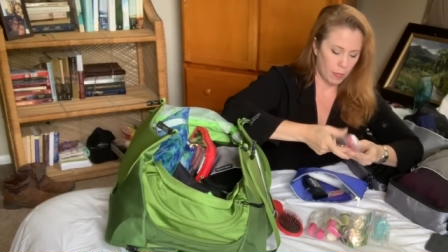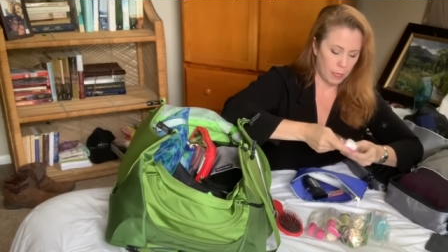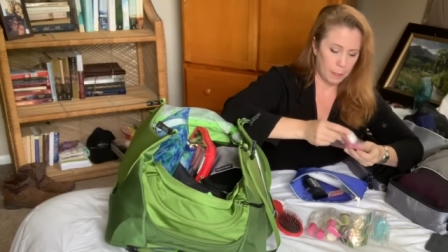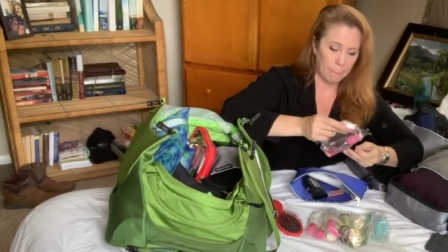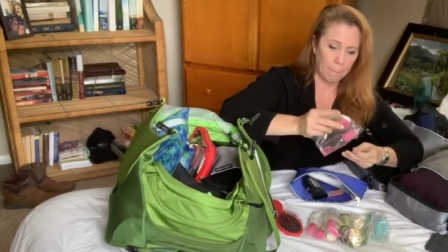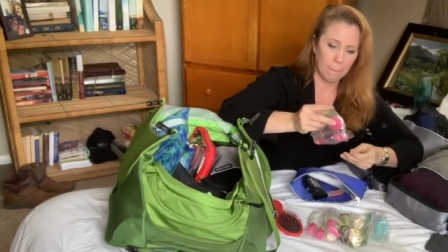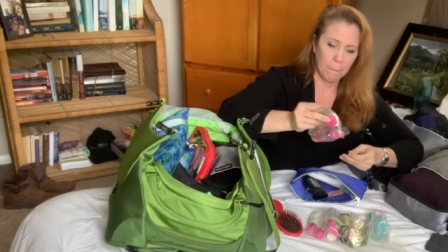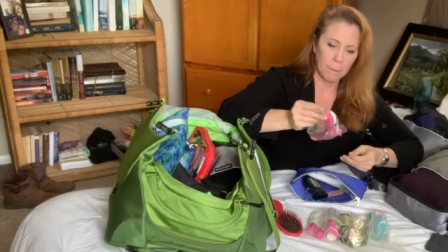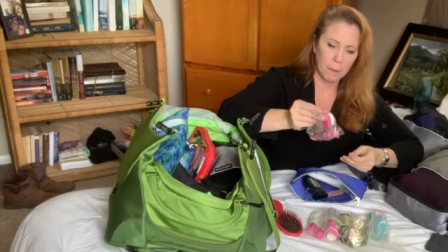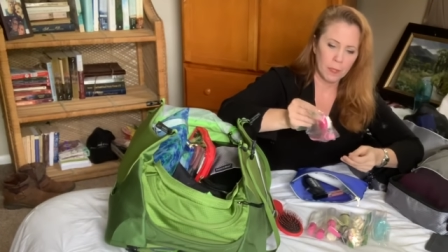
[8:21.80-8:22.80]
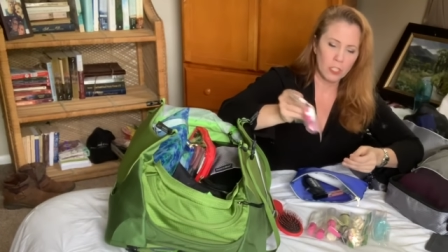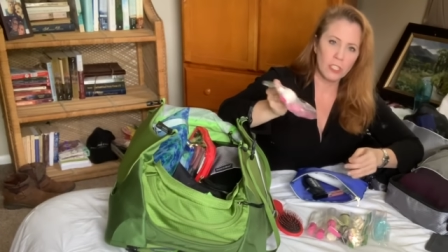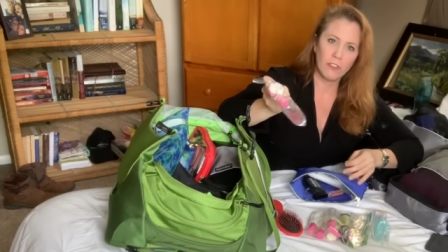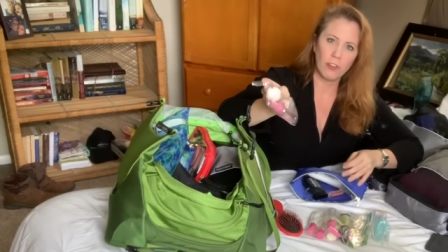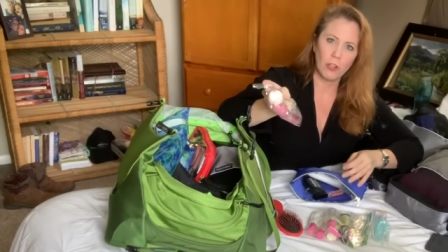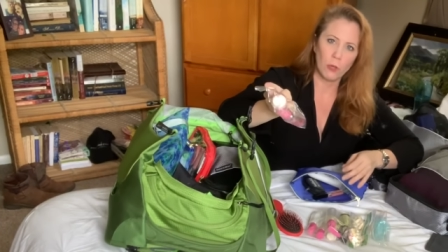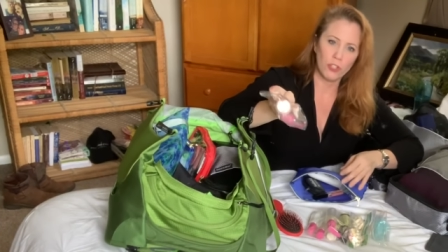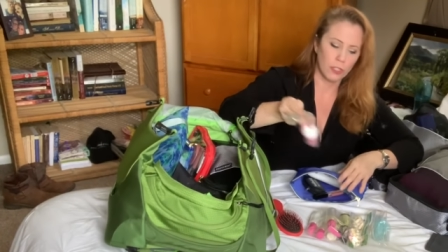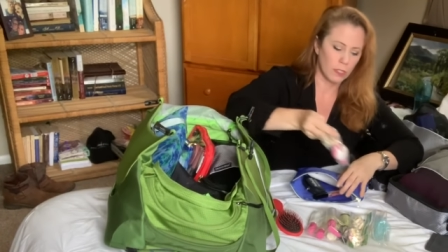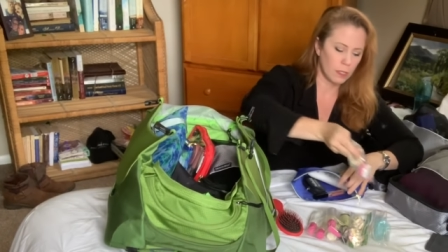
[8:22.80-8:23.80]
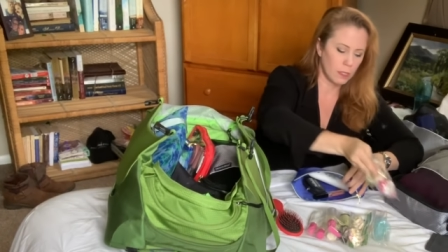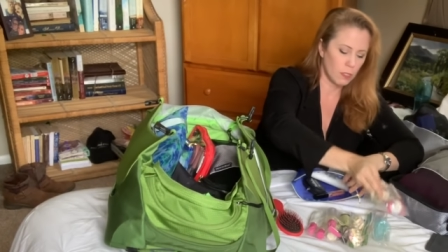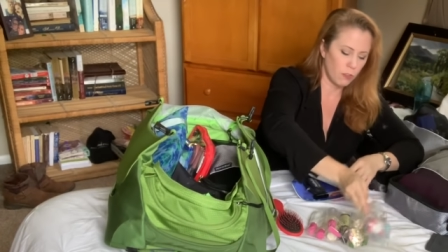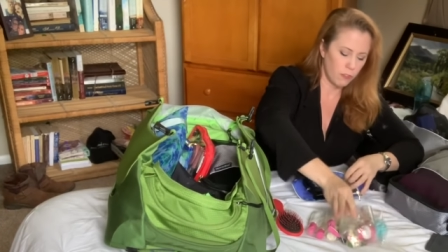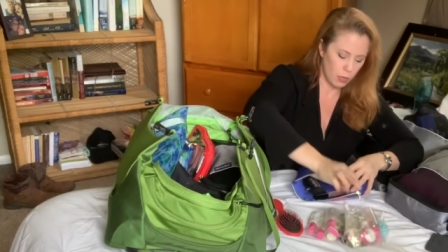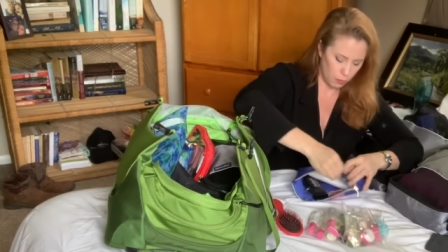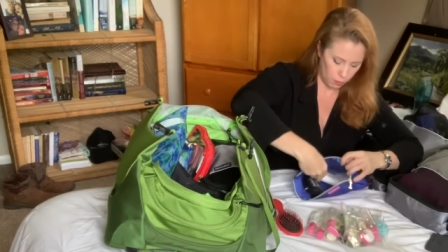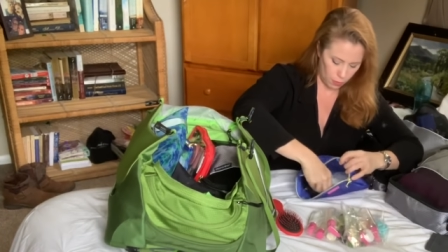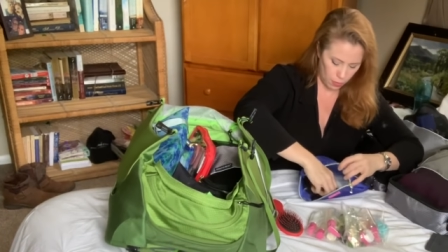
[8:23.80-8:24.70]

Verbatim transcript: um, just different lotions and so forth.